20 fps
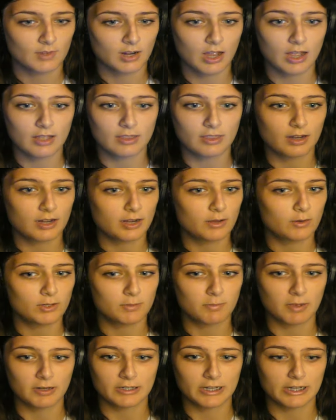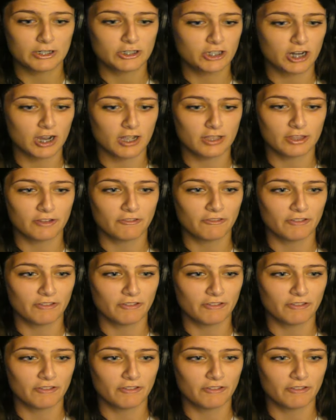I thought he was about to get shot in the